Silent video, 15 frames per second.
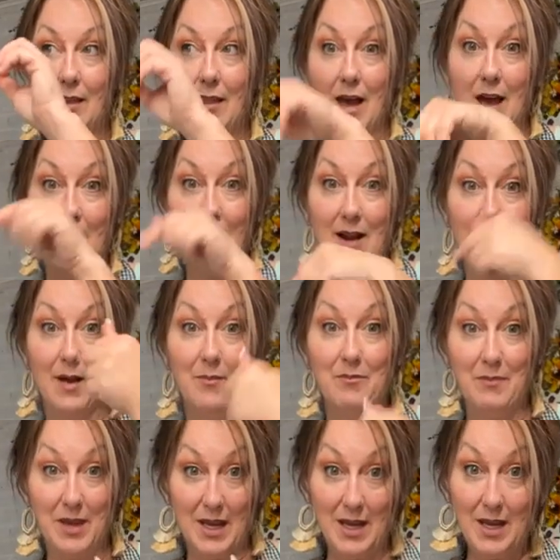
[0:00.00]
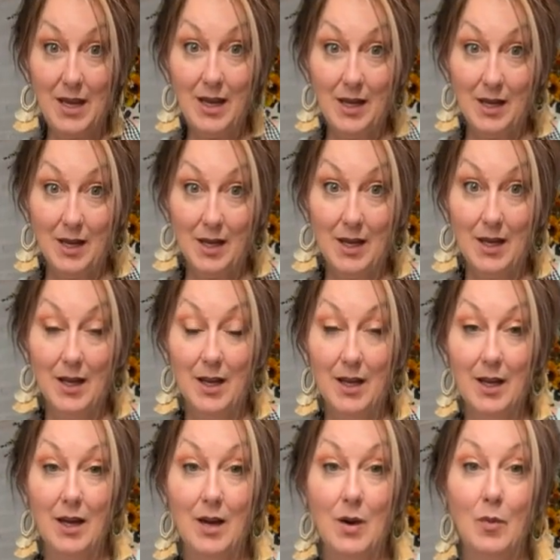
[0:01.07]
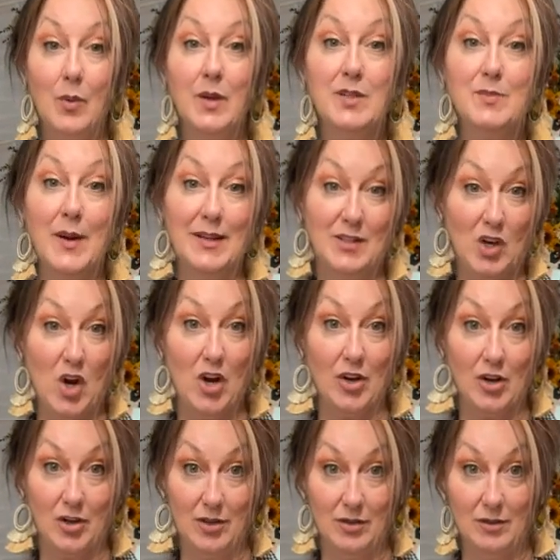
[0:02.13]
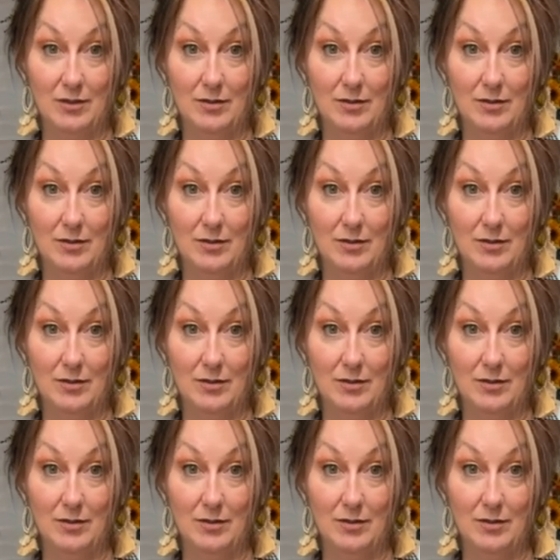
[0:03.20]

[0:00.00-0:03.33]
that me was my daughter.